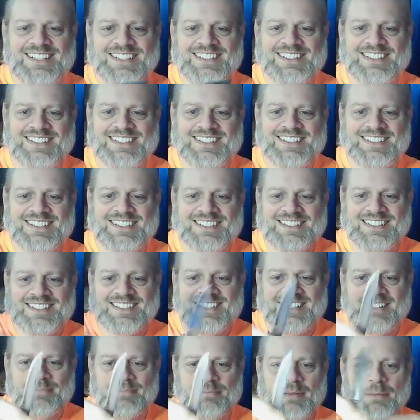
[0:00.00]
uh,
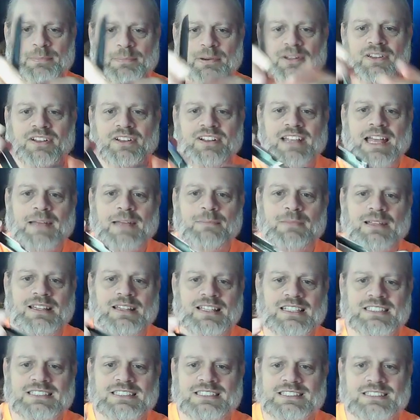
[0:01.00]
my brother gave me
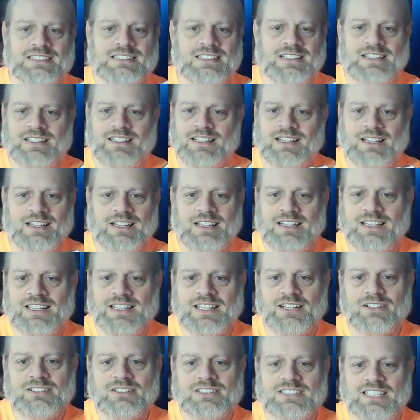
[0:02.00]
this
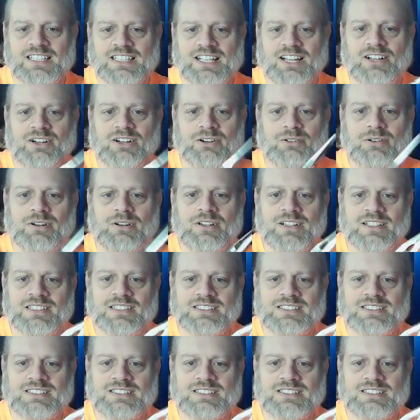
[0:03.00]
years ago.